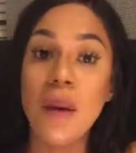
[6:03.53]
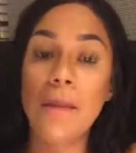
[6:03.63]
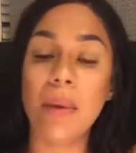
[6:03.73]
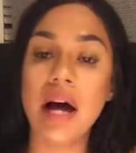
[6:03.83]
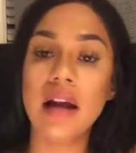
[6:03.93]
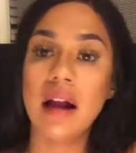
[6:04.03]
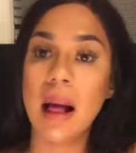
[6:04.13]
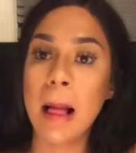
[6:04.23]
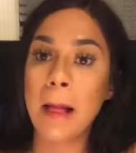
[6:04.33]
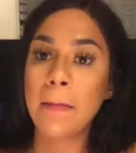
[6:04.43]
But
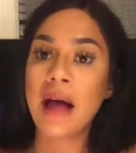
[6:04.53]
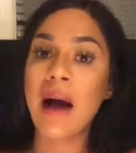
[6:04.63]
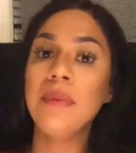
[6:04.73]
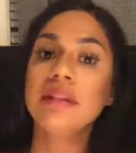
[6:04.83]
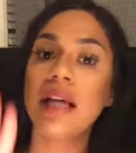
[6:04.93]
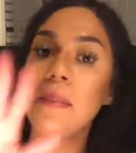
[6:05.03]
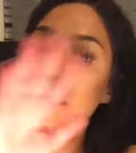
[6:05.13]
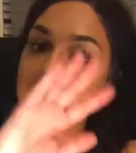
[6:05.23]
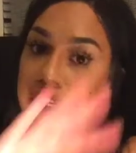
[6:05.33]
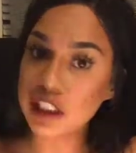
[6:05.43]
I would say be
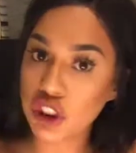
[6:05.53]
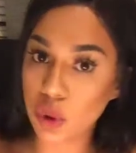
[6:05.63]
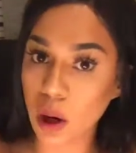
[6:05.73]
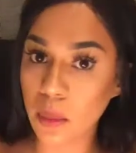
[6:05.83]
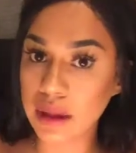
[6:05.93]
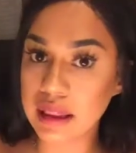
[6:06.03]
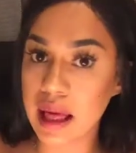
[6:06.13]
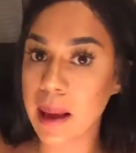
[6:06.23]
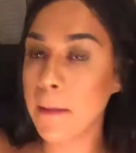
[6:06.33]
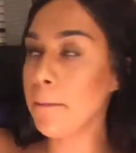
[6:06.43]
very short with
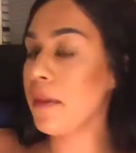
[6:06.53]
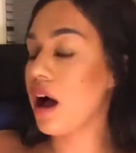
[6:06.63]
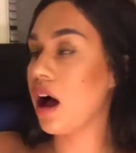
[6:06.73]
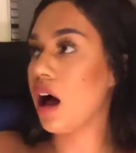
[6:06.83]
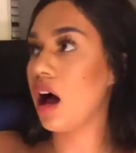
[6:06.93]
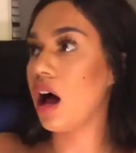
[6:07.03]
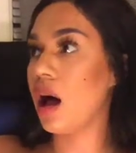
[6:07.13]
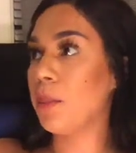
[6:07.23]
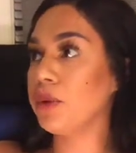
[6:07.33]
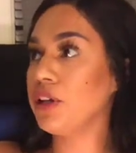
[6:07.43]
them.
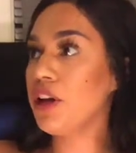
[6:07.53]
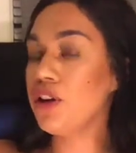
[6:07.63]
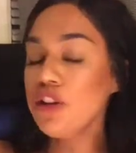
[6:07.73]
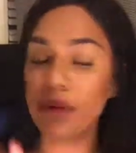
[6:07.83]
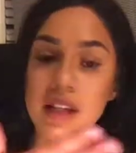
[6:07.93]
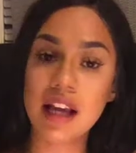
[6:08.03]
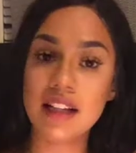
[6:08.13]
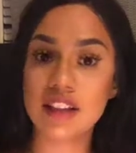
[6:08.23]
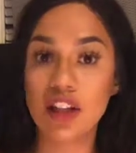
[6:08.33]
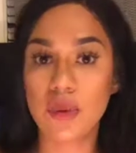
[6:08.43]
You know, you can
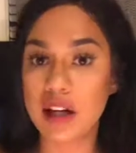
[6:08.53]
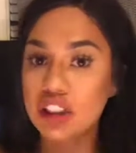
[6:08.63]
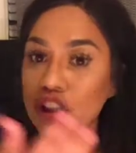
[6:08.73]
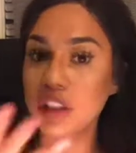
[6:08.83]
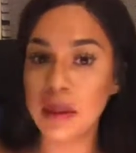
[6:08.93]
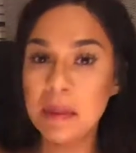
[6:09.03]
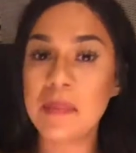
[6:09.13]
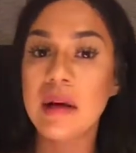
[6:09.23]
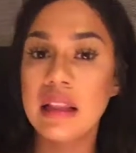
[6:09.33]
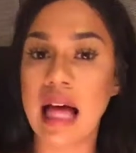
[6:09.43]
answer their questions. You can be
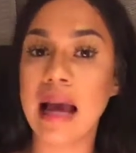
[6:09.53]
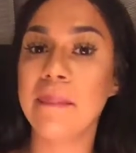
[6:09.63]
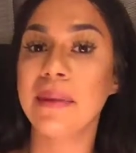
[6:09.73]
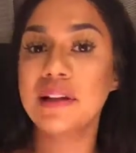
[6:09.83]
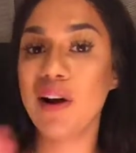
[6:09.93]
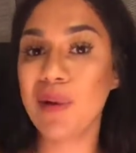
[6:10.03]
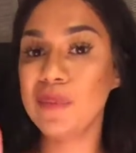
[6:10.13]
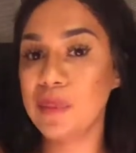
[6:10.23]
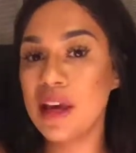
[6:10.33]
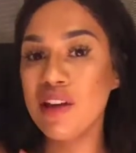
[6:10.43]
polite, but
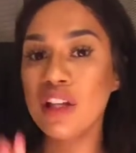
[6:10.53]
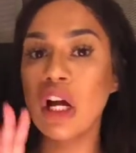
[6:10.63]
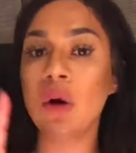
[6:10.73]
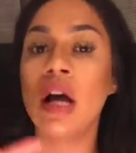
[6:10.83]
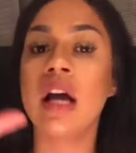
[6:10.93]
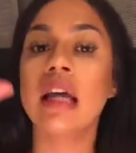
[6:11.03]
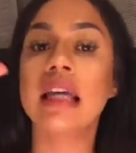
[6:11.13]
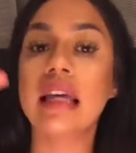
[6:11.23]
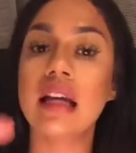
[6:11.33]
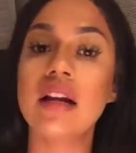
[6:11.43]
don't be, you know,
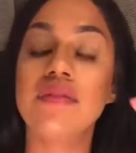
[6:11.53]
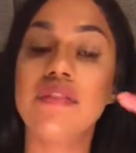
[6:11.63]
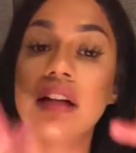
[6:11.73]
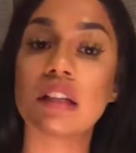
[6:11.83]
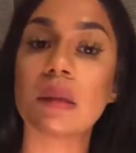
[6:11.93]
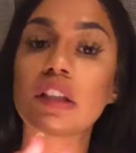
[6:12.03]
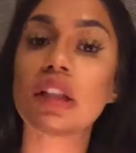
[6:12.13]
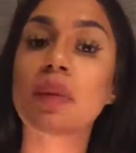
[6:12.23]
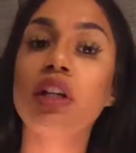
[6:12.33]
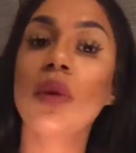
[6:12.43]
get a feel, especially
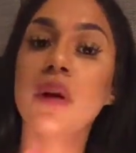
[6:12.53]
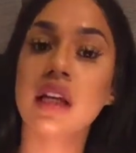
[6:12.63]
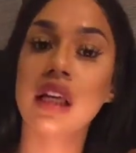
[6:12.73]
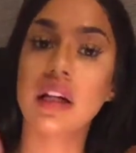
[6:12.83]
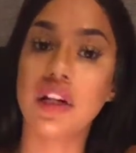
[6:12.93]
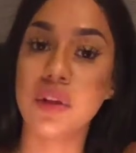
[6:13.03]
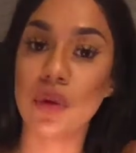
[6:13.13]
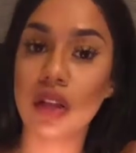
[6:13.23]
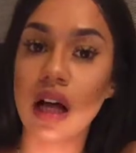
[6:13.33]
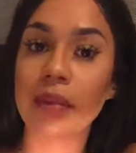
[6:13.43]
when you're working in a new
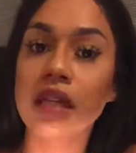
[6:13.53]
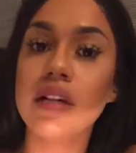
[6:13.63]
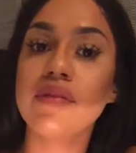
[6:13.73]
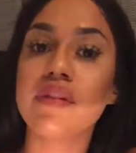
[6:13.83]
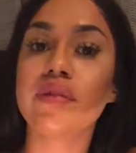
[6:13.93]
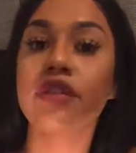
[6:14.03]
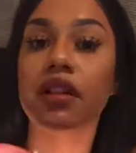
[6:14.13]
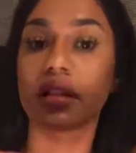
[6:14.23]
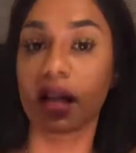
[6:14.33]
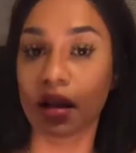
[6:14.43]
club, get a feel for the
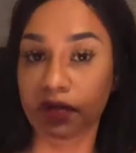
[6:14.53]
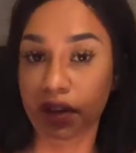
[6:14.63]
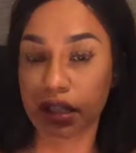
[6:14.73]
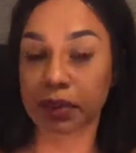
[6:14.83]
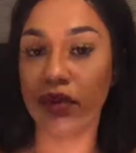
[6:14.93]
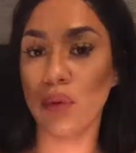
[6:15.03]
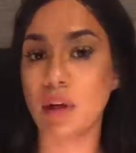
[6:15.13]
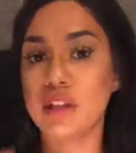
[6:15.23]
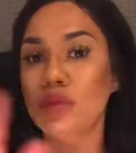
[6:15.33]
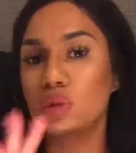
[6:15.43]
club first before
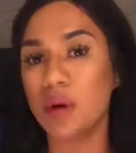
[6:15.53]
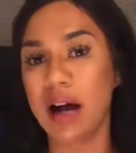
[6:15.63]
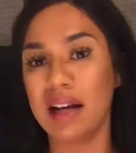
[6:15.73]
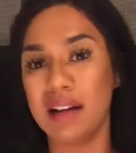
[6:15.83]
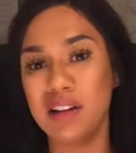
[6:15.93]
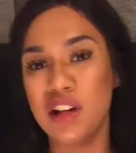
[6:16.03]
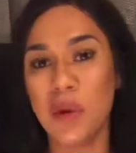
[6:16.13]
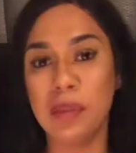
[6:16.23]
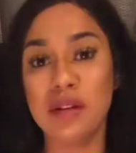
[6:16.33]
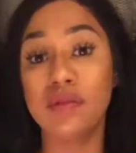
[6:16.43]
you try to, you know,
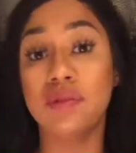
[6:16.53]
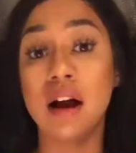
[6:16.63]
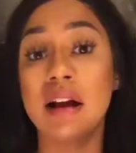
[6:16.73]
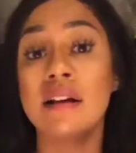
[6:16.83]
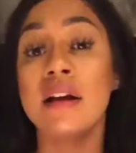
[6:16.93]
befriend